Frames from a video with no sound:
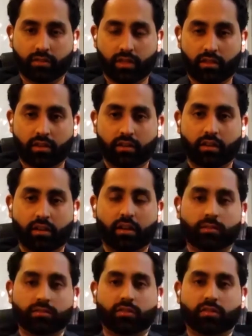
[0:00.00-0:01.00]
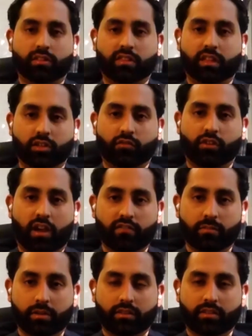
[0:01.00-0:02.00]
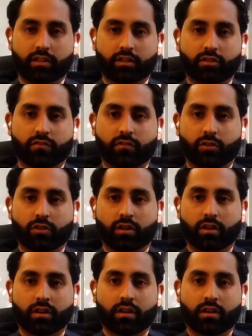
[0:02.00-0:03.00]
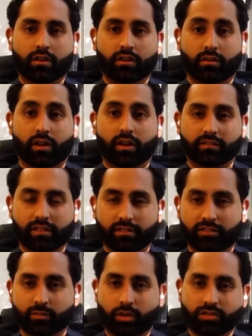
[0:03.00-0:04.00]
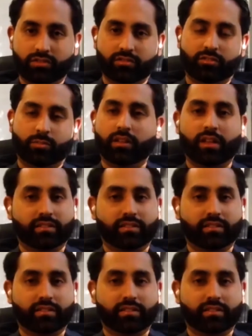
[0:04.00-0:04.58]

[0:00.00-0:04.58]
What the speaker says: you, and I'll sort of say thank you for having me, and thank you for asking these questions as well.